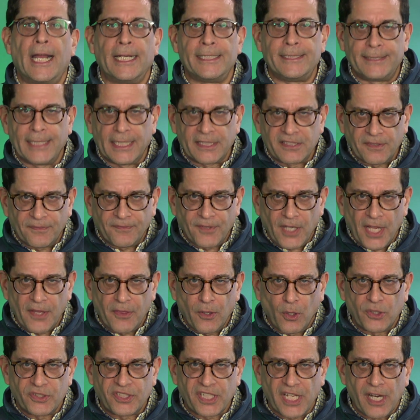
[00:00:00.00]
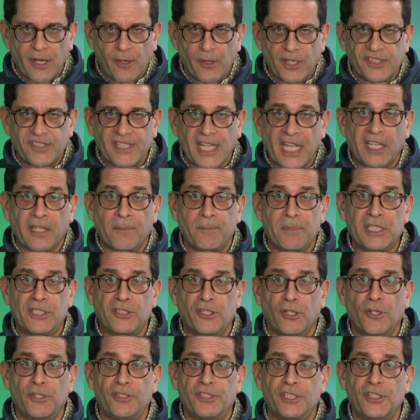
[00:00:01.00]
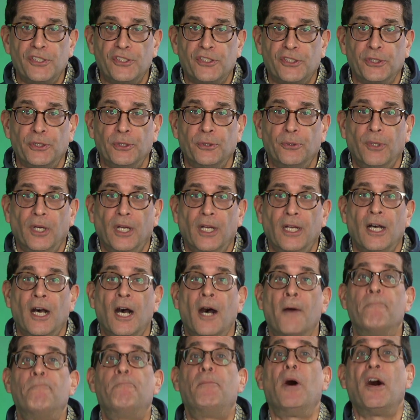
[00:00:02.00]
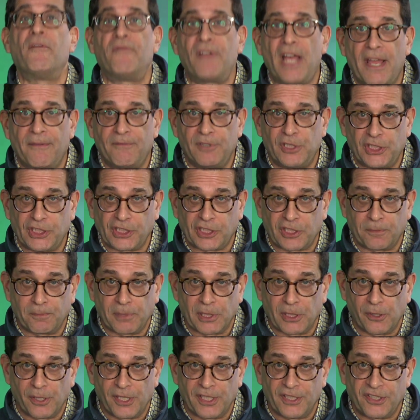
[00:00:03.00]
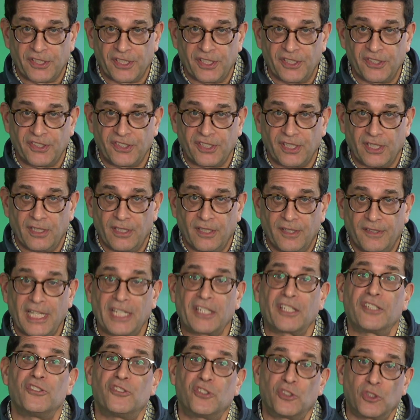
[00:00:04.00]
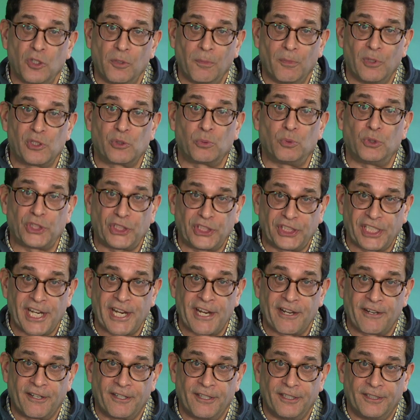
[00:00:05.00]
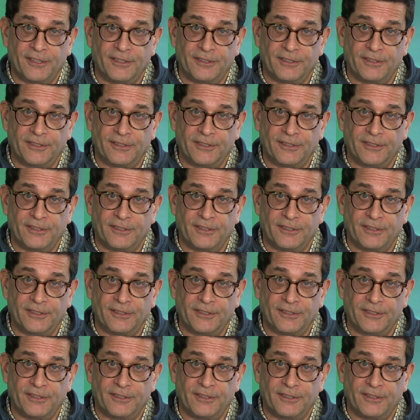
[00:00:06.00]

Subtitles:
Identify those areas that can be turned into above-average experiences that consumers will share.